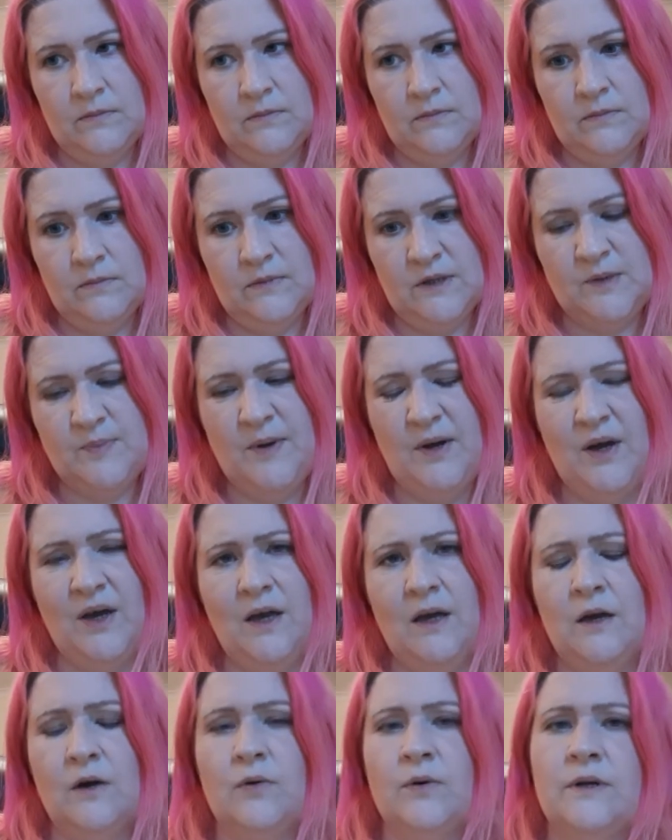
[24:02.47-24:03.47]
It's about 80
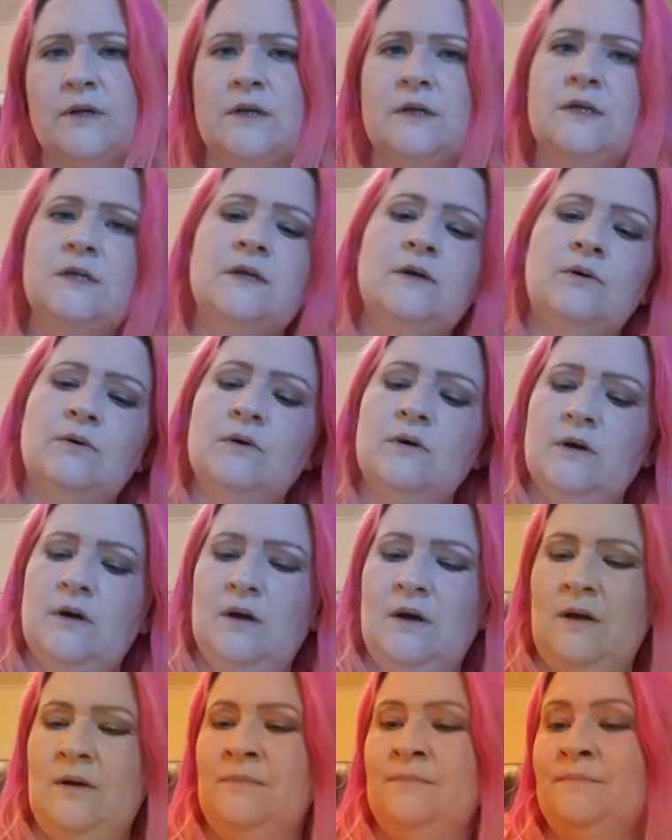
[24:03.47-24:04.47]
quid in silk.
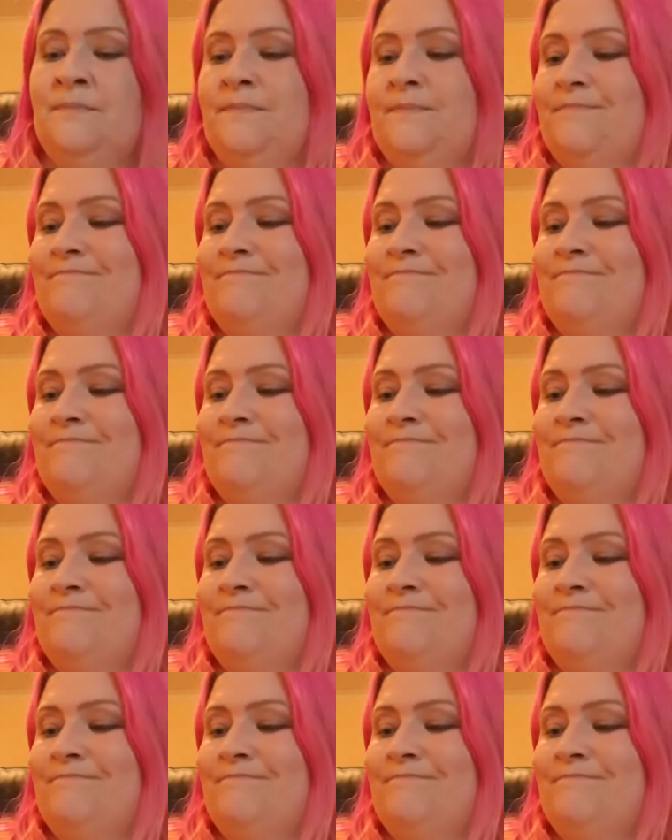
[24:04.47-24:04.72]
It's